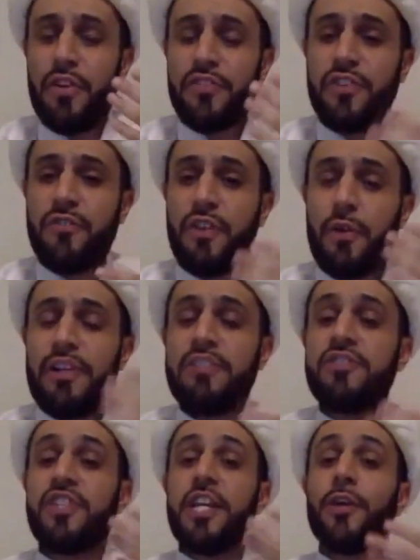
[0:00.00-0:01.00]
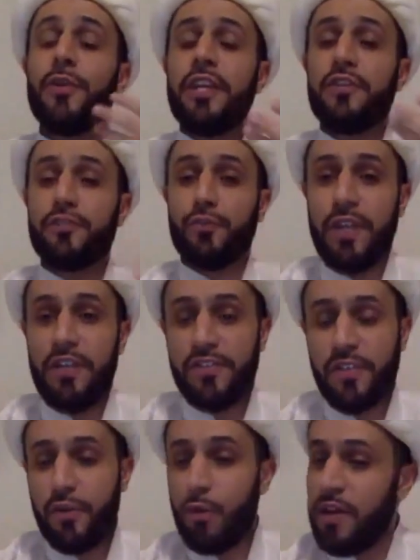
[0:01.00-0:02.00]
There's a very serious
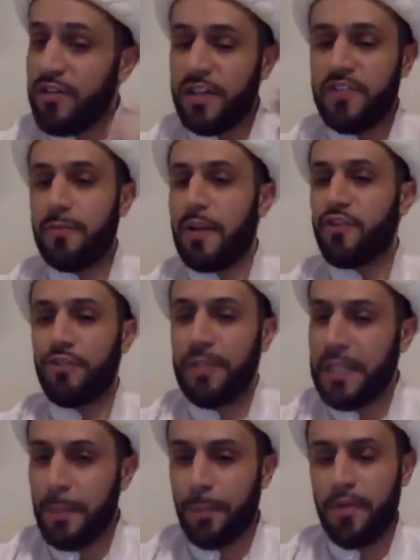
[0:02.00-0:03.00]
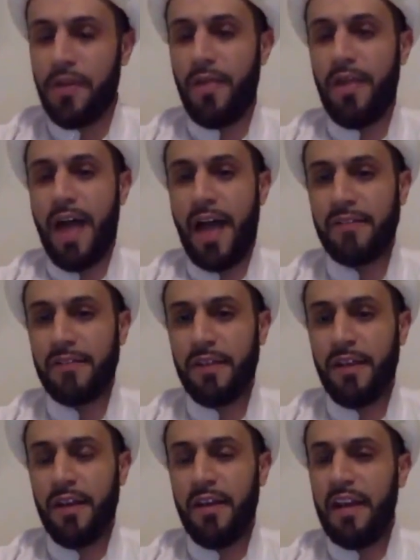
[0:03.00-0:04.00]
reason. The reason is much deeper than that.
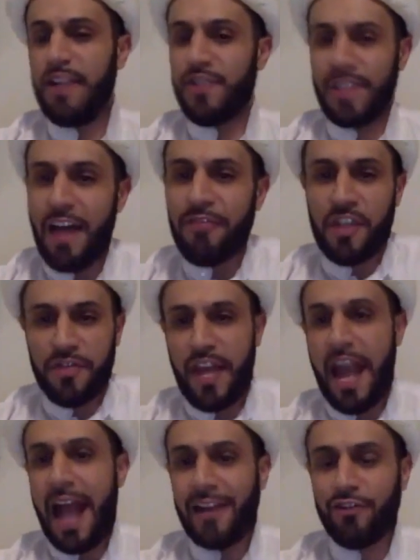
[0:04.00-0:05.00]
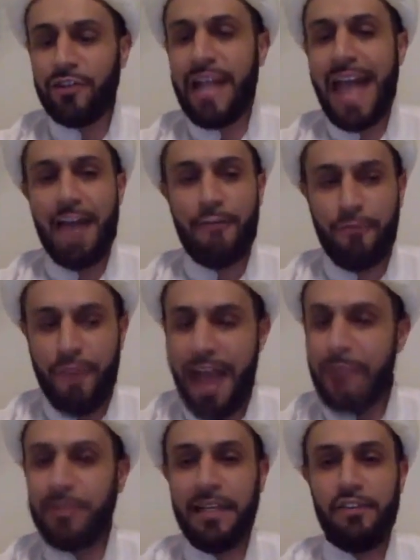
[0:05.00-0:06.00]
It's not that they actually have
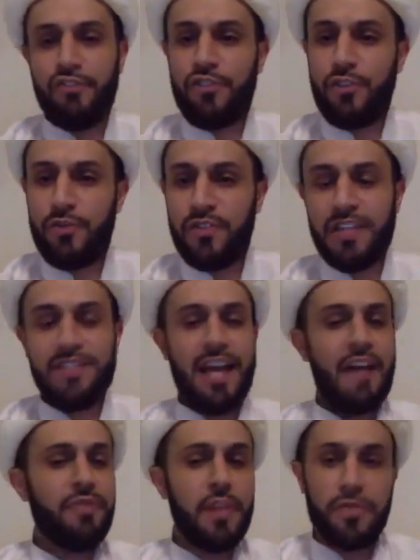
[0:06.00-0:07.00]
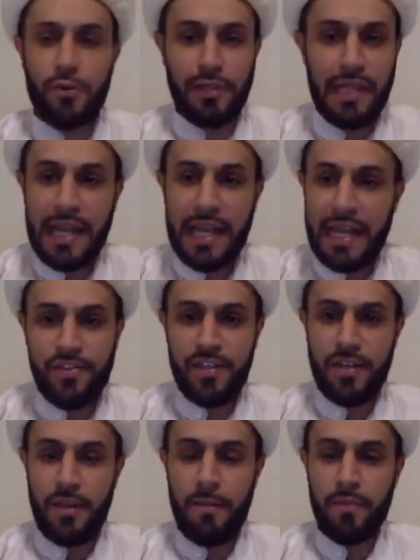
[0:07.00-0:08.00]
family issues. It's not that they're
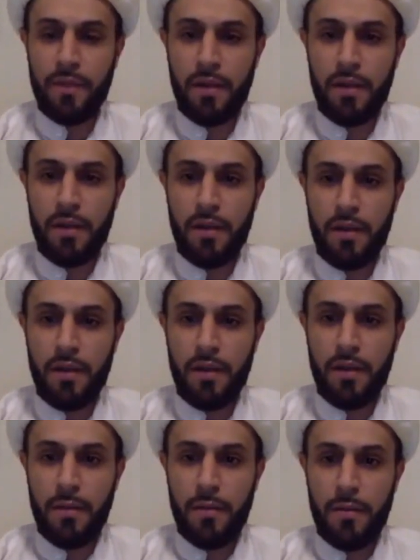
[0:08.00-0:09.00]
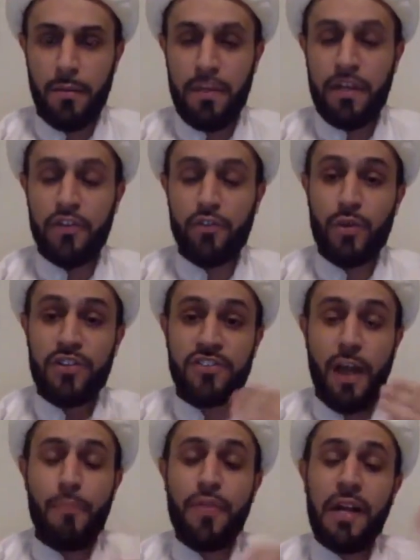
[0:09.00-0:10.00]
lazy. Because when
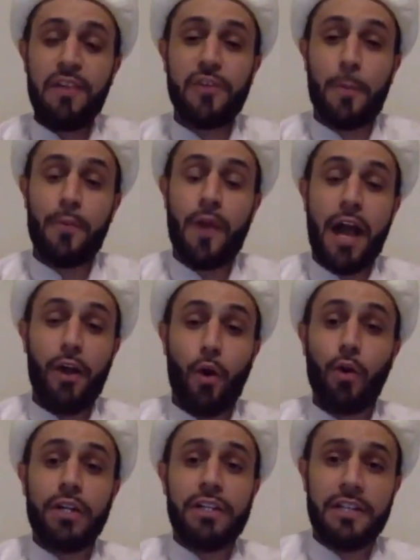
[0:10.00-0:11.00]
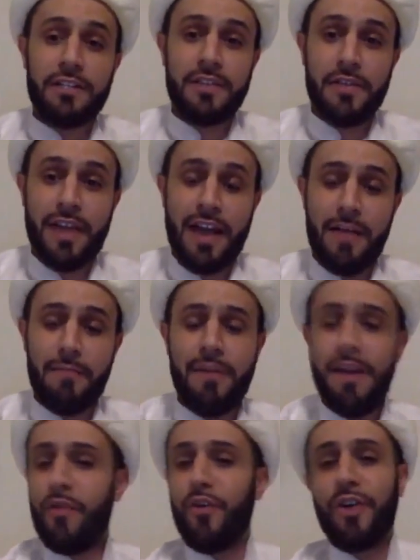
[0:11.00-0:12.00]
something is a priority to
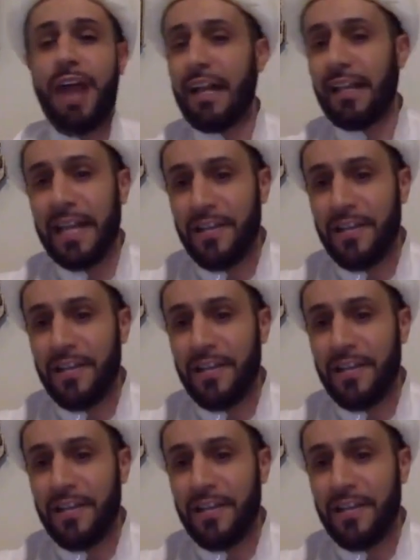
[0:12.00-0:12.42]
them, they're not